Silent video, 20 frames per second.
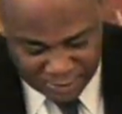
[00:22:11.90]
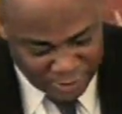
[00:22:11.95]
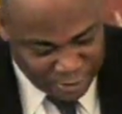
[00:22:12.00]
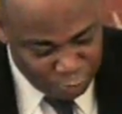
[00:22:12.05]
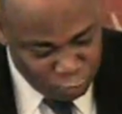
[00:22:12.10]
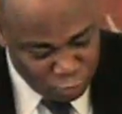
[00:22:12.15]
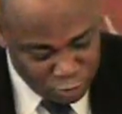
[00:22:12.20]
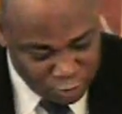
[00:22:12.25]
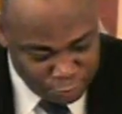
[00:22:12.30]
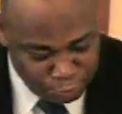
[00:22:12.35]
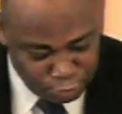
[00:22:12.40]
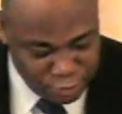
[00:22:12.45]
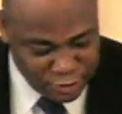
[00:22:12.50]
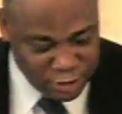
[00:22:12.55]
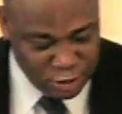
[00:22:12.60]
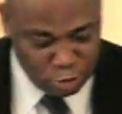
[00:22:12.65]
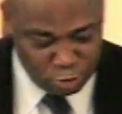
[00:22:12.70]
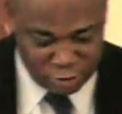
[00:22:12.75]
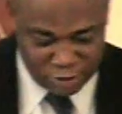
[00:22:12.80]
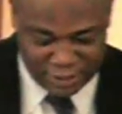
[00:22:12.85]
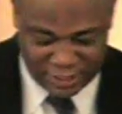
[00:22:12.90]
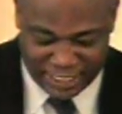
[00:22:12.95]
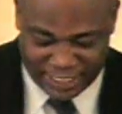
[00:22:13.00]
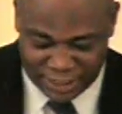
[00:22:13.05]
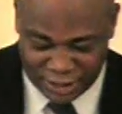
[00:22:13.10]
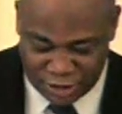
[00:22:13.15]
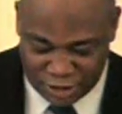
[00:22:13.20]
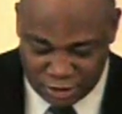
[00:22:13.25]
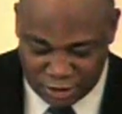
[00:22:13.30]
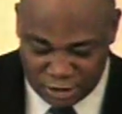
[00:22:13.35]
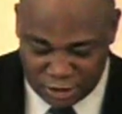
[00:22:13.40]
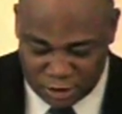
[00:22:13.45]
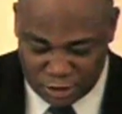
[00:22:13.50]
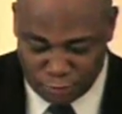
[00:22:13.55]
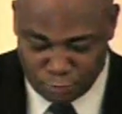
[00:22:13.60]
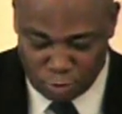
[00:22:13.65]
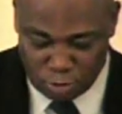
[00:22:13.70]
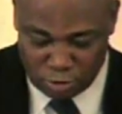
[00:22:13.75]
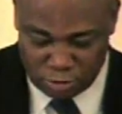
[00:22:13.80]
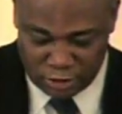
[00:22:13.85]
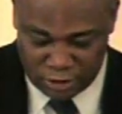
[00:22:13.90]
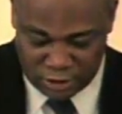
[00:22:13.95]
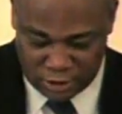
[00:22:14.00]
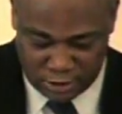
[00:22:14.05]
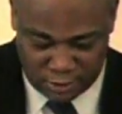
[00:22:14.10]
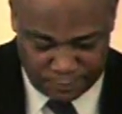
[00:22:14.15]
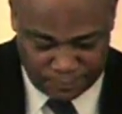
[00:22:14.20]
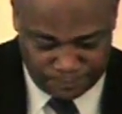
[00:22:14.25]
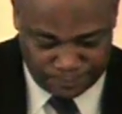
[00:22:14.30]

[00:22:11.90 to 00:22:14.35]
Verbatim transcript: I want to bring your attention this morning